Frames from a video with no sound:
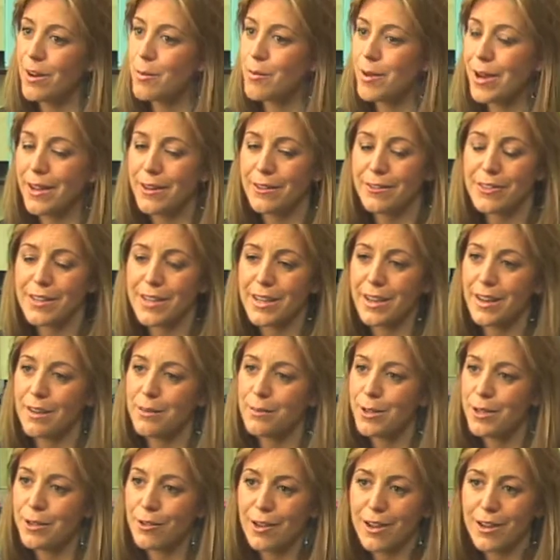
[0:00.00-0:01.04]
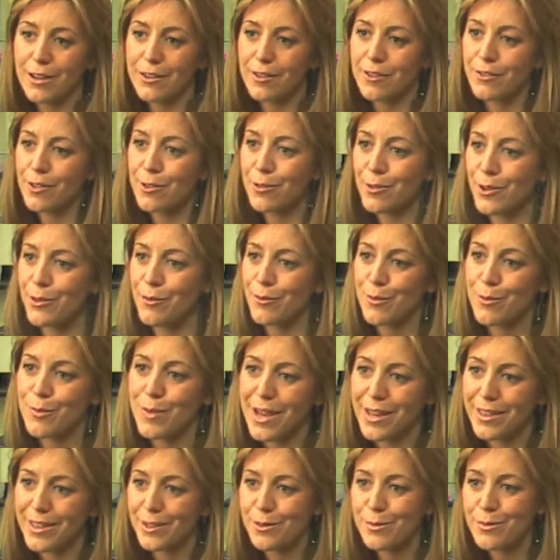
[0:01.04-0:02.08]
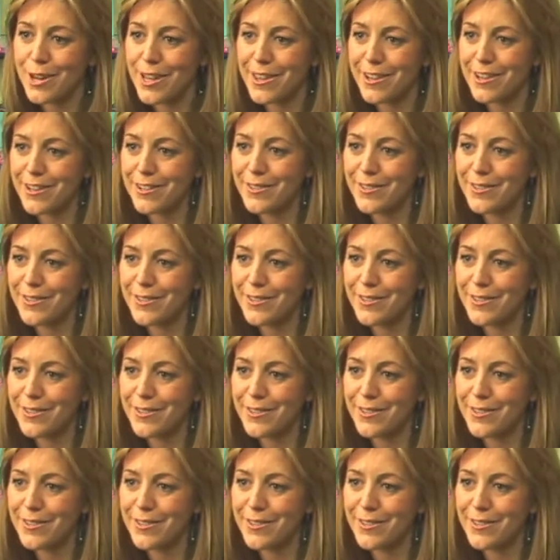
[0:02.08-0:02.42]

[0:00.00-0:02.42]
I don't think I'd be a writer if it weren't for my little brother.